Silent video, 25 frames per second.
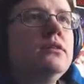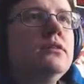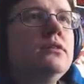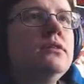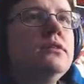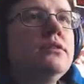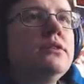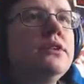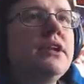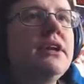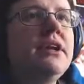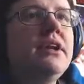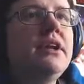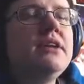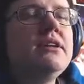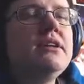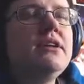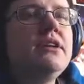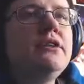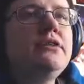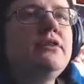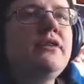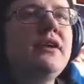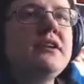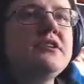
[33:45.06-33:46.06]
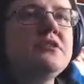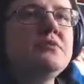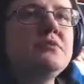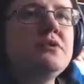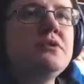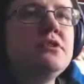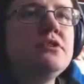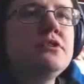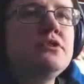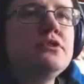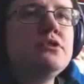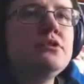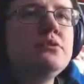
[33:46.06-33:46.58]
They're getting terrorized by
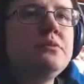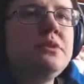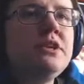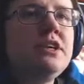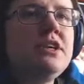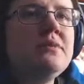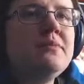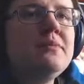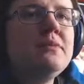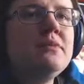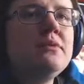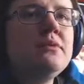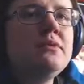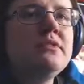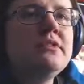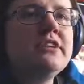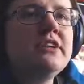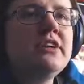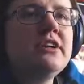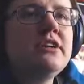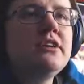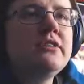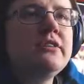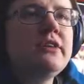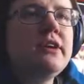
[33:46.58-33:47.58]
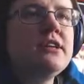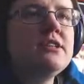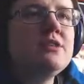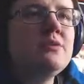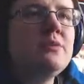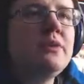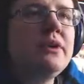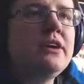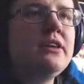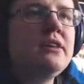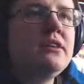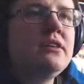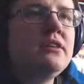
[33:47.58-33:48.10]
their own people and terrorized
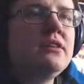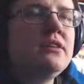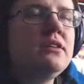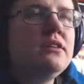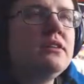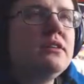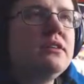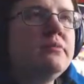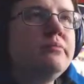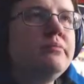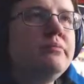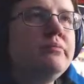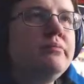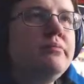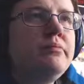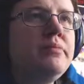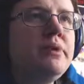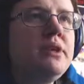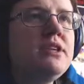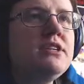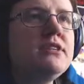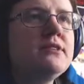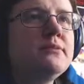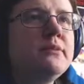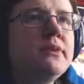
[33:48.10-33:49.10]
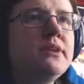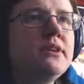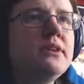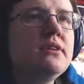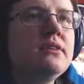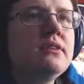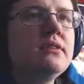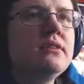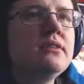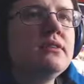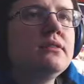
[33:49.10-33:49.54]
by the beastmen.